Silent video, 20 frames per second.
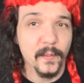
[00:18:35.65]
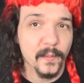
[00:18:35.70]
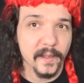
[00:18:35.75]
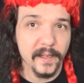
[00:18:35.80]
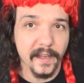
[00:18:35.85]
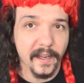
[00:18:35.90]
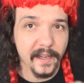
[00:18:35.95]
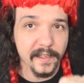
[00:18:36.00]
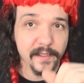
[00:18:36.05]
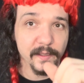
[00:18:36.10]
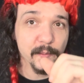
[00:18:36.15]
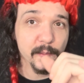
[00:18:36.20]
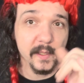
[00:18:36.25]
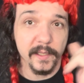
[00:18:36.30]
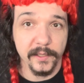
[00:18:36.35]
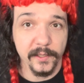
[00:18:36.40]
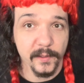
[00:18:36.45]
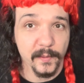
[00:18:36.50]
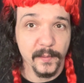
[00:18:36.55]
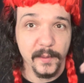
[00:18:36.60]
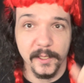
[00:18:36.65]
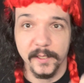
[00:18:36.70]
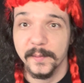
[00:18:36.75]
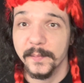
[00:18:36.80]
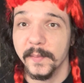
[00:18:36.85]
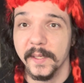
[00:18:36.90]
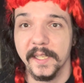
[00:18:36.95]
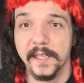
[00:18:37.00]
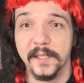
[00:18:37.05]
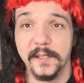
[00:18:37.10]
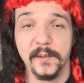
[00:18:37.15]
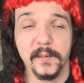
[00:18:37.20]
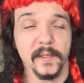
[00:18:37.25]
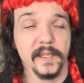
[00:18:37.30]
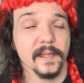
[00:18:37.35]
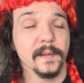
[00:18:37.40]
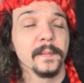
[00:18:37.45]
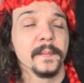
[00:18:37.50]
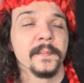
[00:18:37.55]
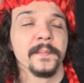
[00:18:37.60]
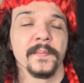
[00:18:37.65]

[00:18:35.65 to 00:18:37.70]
but I just picture them all as pinky swearing.